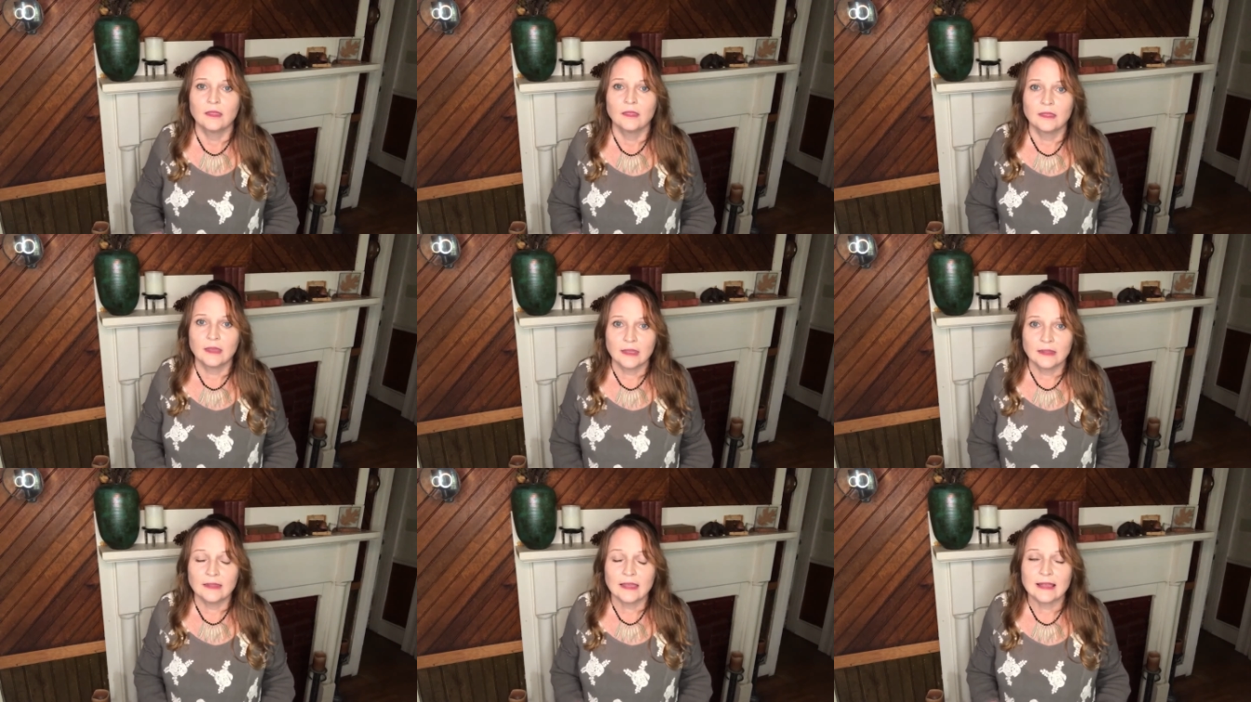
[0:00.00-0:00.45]

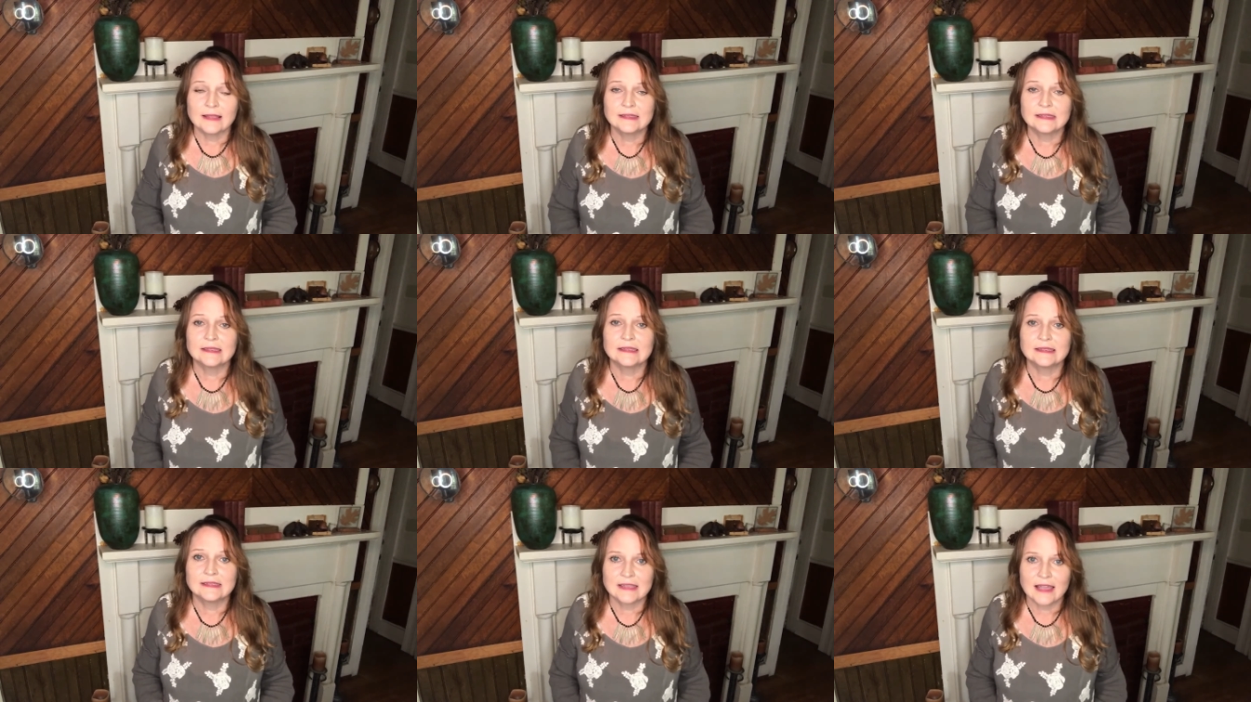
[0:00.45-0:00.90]
then that's
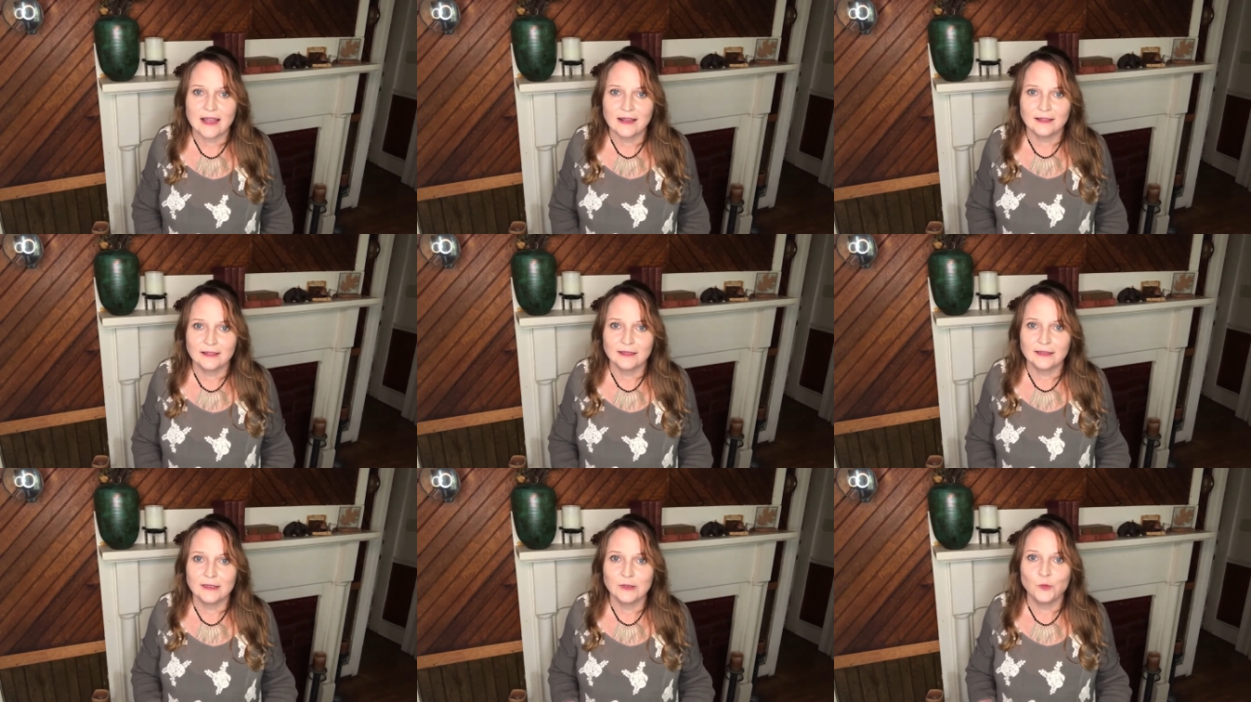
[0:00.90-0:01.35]

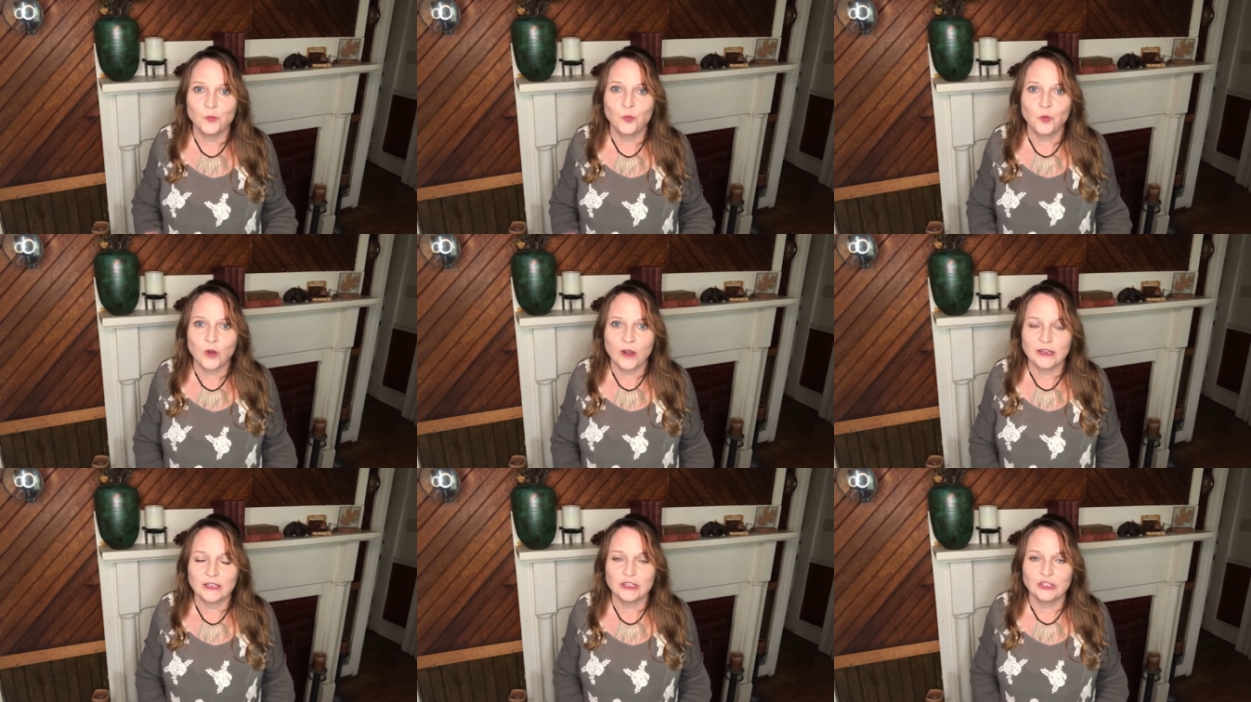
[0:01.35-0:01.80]
exactly
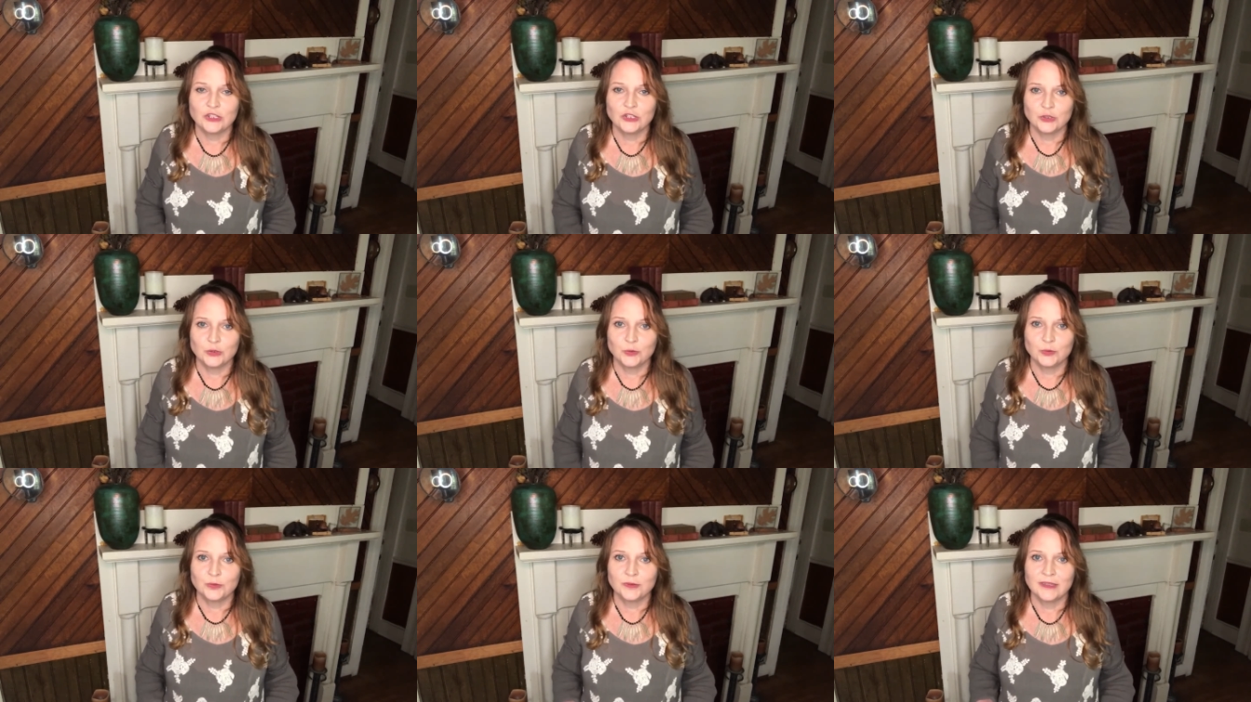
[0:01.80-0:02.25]
what
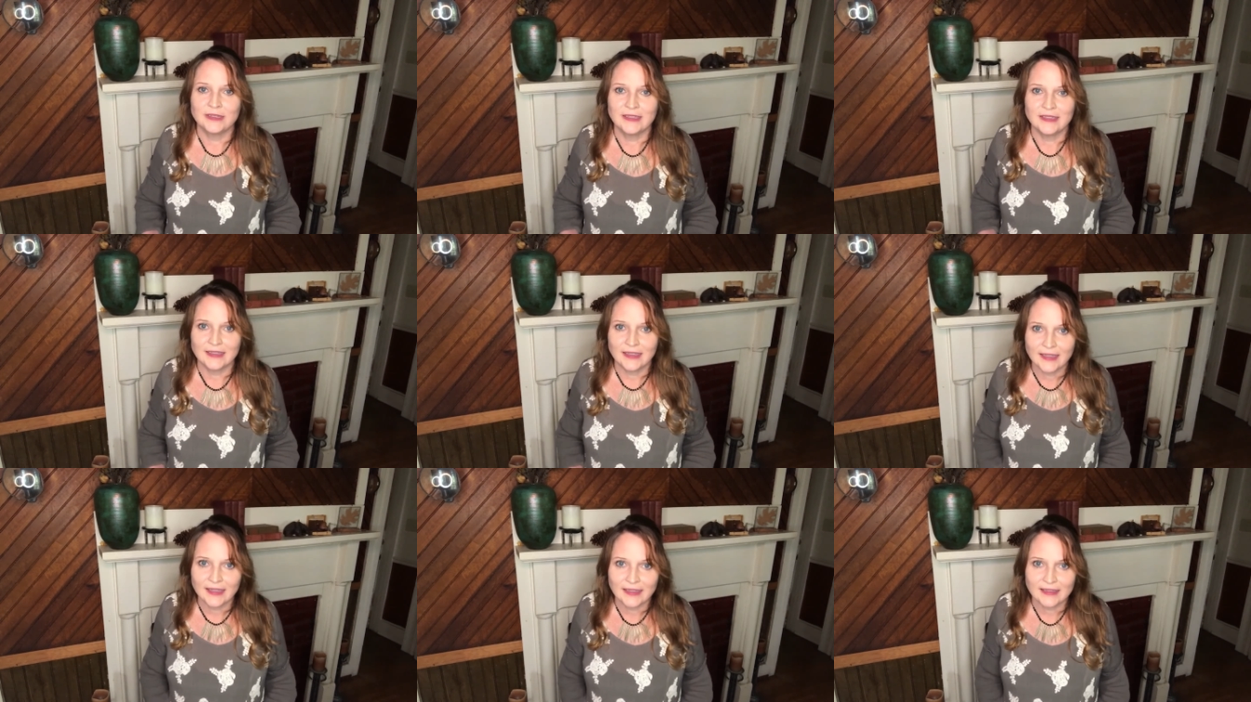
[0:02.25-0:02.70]
you
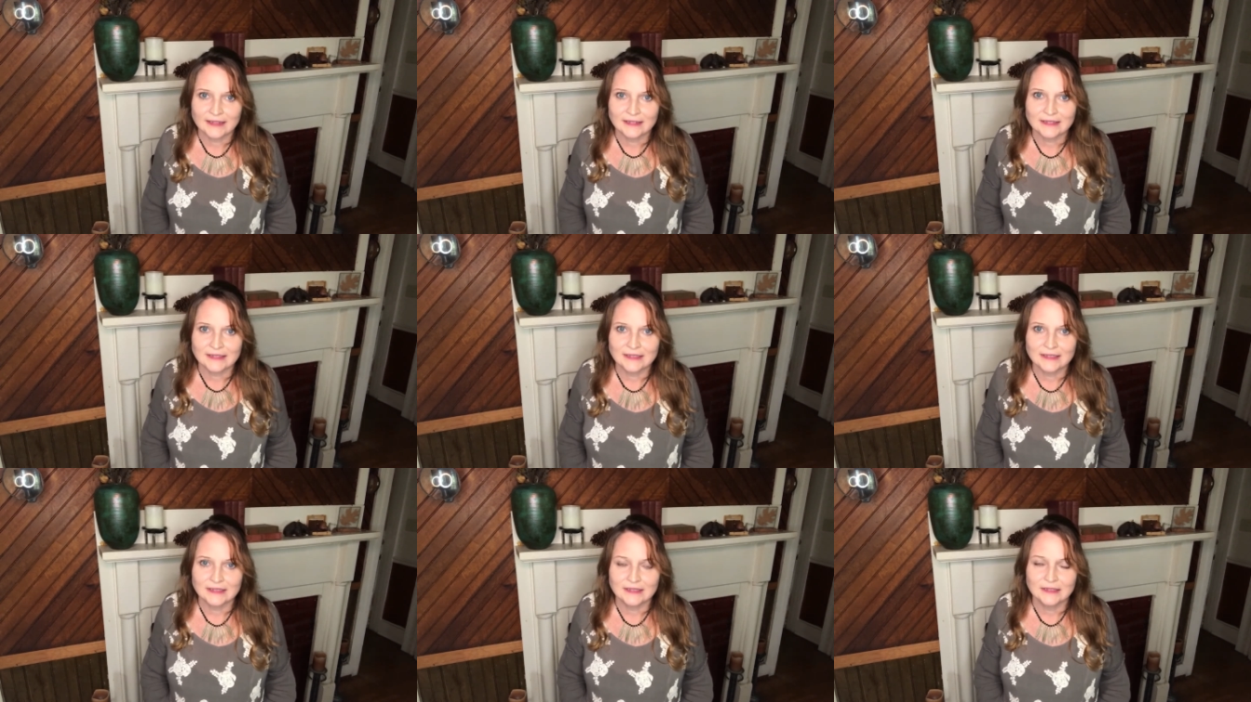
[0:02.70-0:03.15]

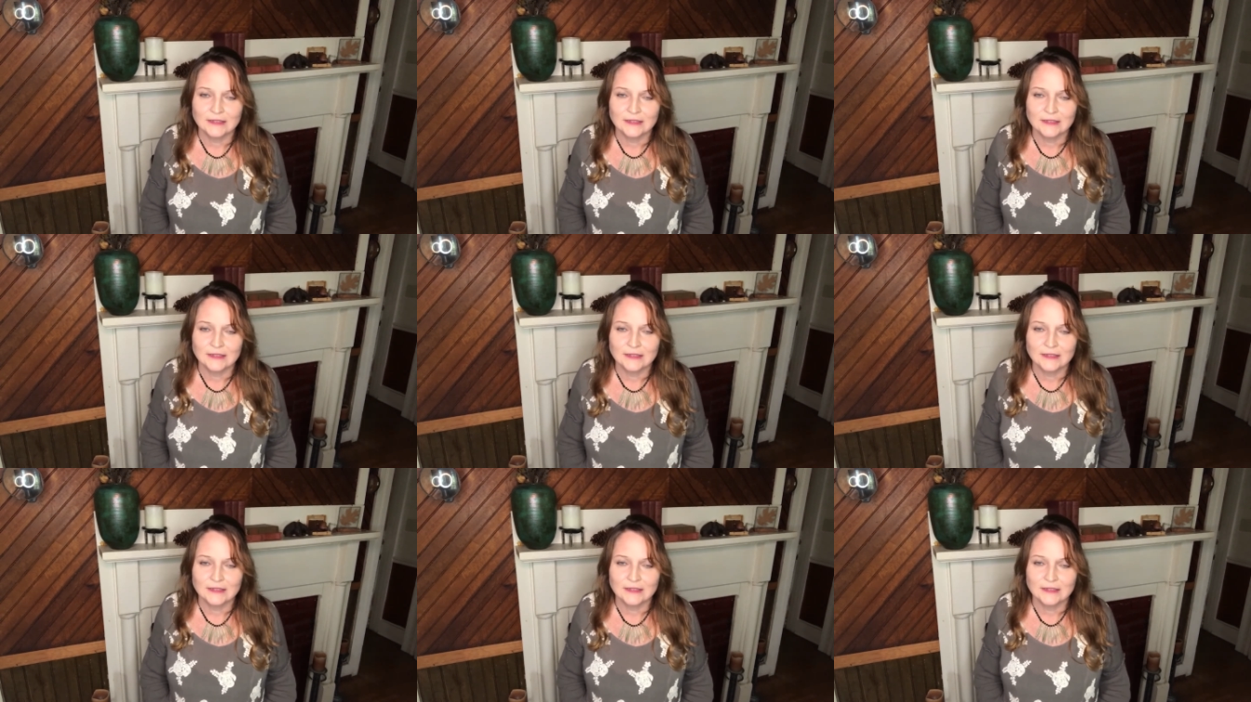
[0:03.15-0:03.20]
get.